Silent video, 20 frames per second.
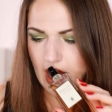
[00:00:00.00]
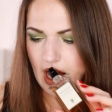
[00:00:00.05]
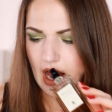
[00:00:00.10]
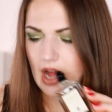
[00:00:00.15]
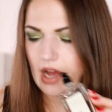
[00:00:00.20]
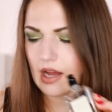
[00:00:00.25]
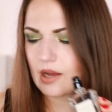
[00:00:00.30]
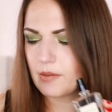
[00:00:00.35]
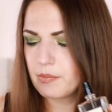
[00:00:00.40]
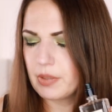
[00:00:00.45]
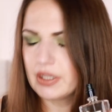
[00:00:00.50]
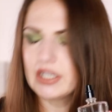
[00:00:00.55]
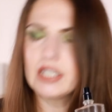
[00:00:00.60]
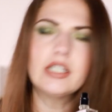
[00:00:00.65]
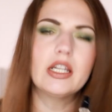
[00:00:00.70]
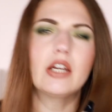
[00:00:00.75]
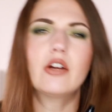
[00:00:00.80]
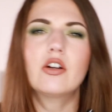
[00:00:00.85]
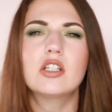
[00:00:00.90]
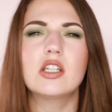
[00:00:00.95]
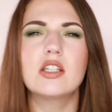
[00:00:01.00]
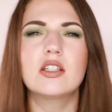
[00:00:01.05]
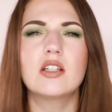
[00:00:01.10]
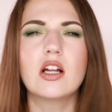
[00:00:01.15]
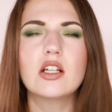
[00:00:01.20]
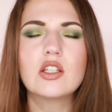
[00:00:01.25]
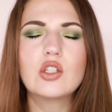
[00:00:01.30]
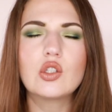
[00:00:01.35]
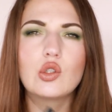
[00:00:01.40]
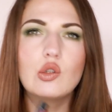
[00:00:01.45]
But the licorice is
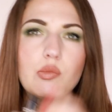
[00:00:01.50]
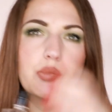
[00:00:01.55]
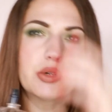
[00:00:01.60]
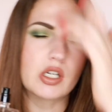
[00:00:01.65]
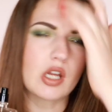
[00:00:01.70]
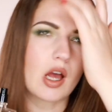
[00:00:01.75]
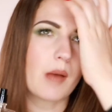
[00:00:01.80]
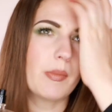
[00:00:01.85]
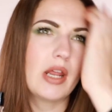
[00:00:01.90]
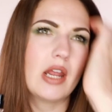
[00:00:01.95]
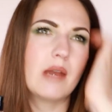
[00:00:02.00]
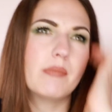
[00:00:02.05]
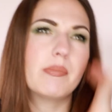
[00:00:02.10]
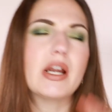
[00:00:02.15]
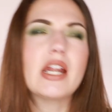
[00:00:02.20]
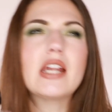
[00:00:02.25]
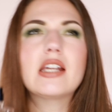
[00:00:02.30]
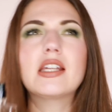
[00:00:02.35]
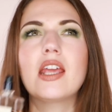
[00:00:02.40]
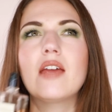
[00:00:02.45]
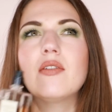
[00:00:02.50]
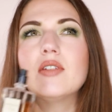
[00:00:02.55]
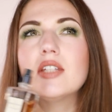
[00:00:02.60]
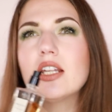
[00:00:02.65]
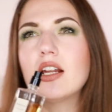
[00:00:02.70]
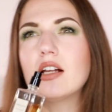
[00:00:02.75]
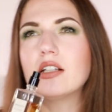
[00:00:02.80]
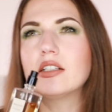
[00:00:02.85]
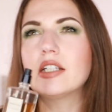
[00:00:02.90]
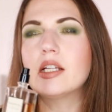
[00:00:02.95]
not super dominant, but it gives
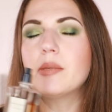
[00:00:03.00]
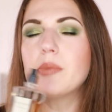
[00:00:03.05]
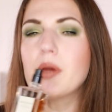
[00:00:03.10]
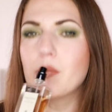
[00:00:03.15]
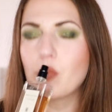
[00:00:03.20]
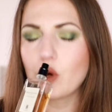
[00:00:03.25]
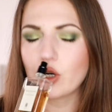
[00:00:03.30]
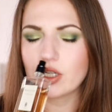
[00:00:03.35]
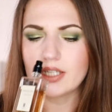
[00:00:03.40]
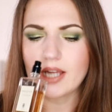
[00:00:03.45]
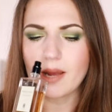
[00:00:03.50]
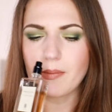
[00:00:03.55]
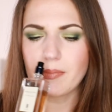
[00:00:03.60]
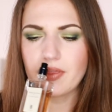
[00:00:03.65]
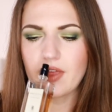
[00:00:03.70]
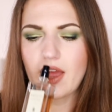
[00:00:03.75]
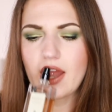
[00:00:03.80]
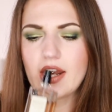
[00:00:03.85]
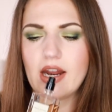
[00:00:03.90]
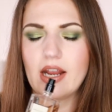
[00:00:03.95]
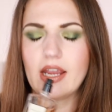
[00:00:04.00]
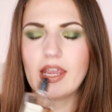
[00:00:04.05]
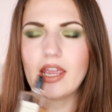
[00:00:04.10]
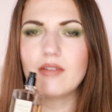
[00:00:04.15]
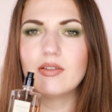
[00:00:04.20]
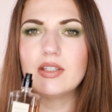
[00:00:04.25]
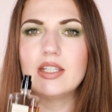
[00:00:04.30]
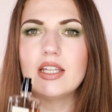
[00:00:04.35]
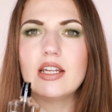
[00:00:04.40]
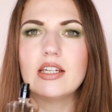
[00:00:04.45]
it a little bit more depth, and it
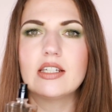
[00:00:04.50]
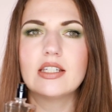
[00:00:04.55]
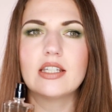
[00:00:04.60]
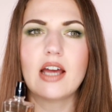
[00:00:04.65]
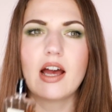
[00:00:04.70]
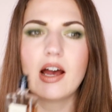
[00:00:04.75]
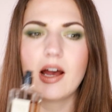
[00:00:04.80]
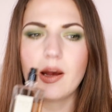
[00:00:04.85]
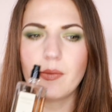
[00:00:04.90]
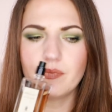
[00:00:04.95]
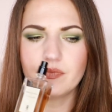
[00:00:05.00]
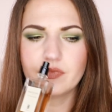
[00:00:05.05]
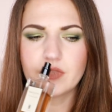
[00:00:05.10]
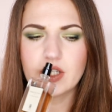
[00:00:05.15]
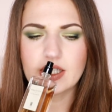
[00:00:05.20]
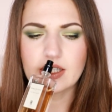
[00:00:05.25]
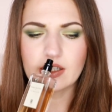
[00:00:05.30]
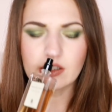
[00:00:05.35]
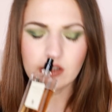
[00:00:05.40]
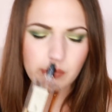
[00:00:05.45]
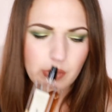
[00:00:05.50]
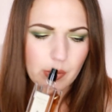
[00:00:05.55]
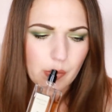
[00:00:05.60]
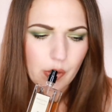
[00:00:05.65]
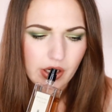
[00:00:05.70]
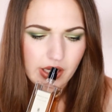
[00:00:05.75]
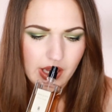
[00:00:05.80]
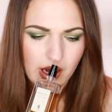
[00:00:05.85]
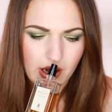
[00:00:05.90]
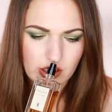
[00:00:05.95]
gives it just a little bit
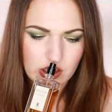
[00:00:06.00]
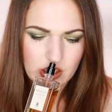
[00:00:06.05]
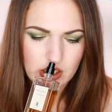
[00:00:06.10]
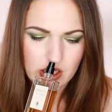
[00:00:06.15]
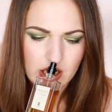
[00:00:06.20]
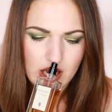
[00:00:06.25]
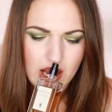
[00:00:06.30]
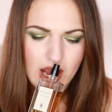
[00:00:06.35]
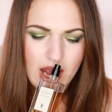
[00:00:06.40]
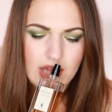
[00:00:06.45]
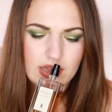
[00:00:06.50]
more character.